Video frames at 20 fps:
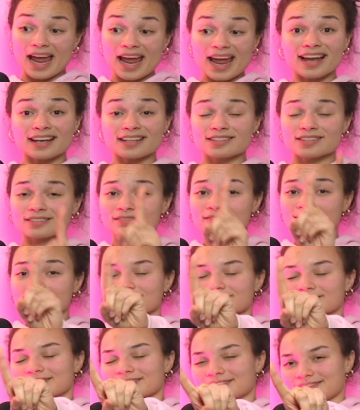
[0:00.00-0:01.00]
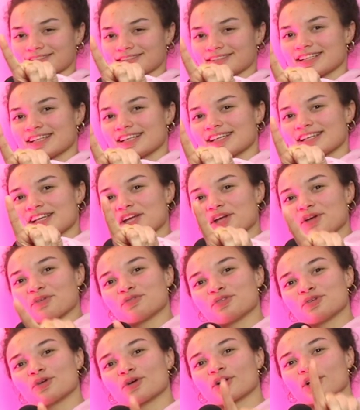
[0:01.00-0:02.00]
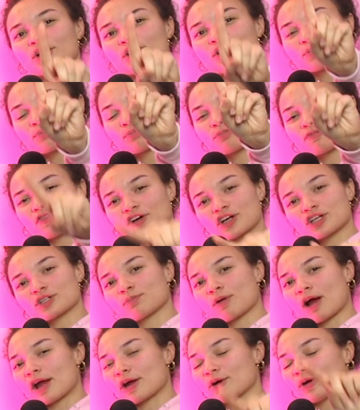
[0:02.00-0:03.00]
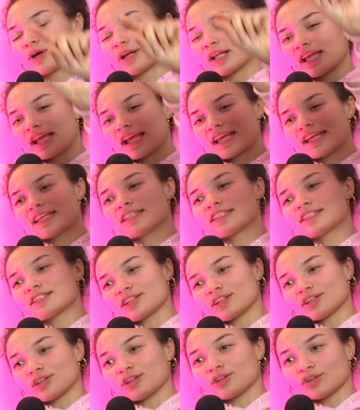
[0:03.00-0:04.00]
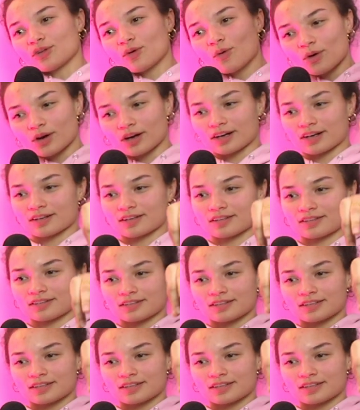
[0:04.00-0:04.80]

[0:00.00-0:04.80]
And if your first priority is the Lord,